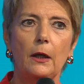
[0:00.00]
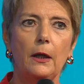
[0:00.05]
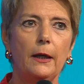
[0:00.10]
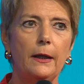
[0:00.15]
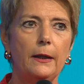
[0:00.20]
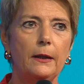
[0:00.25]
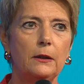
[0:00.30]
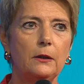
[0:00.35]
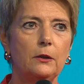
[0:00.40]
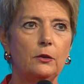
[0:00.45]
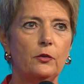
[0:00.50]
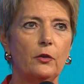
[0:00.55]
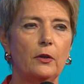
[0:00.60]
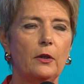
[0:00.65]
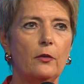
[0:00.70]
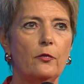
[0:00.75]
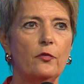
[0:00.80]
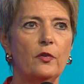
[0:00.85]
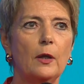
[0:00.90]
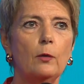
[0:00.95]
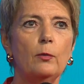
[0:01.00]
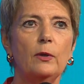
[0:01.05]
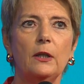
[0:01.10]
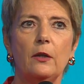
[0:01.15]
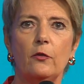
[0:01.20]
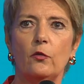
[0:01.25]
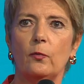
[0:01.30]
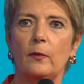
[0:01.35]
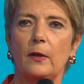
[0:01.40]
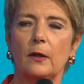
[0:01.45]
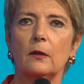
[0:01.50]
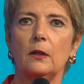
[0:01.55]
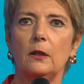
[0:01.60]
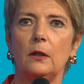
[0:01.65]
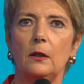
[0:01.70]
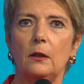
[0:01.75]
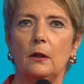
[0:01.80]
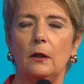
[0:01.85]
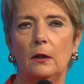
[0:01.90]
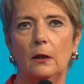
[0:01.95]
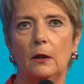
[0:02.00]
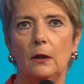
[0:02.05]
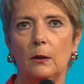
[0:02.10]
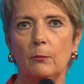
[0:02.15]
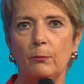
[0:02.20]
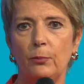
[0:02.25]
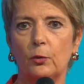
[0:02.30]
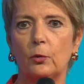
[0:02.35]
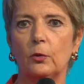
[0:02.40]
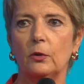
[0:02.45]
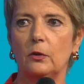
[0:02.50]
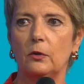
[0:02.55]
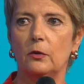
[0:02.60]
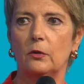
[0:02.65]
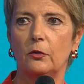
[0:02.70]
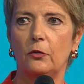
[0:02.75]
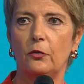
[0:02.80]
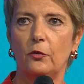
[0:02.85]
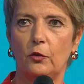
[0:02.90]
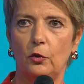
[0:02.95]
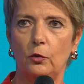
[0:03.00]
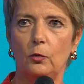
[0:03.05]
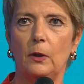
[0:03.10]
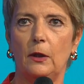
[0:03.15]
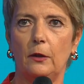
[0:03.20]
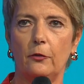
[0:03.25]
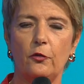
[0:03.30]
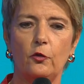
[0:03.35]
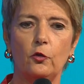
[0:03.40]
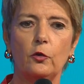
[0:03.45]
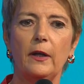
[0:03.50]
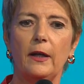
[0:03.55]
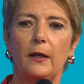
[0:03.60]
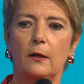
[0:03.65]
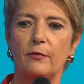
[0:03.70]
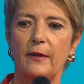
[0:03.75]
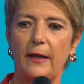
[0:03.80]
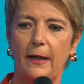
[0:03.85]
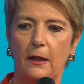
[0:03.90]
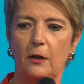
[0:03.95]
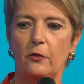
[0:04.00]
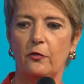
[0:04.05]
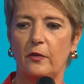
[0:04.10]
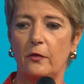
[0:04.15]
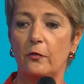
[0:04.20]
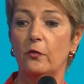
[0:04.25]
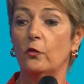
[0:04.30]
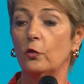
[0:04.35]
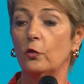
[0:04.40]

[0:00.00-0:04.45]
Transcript: And so it is very important to us to have access